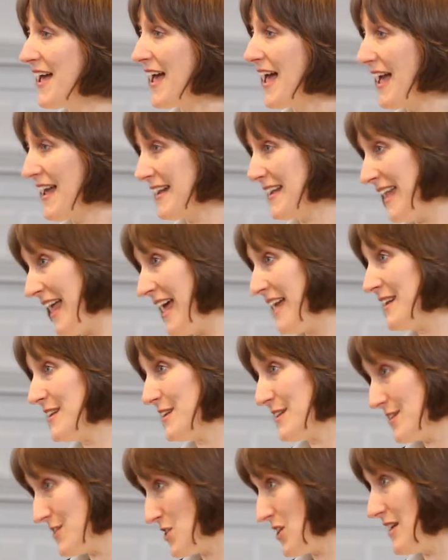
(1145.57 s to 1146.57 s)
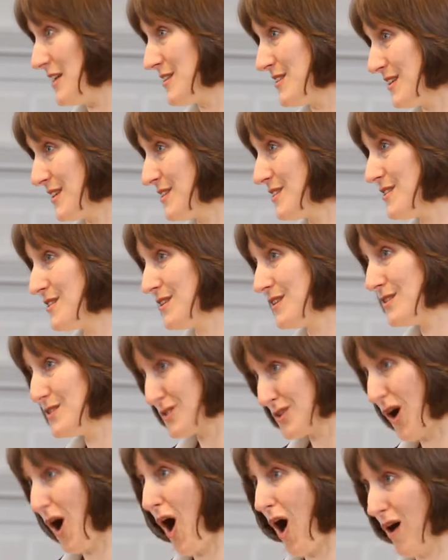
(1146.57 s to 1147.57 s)
and then Jesus
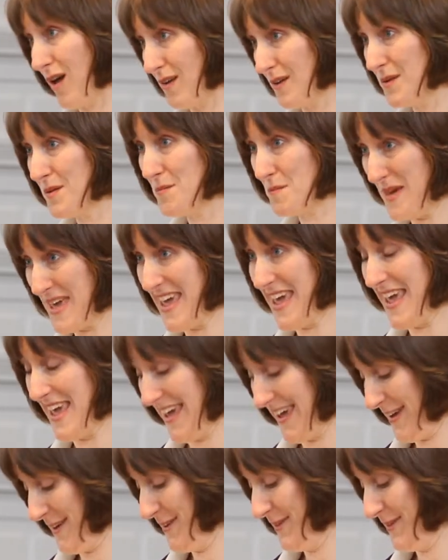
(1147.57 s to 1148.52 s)
saw me.